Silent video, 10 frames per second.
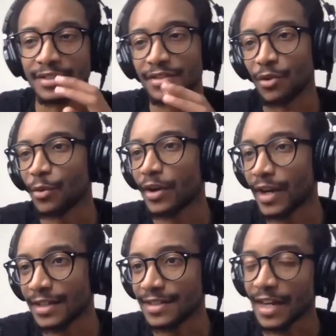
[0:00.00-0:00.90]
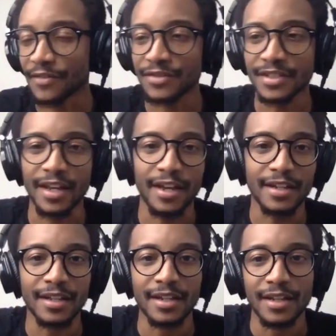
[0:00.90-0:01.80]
So we're going to kind of dive into that.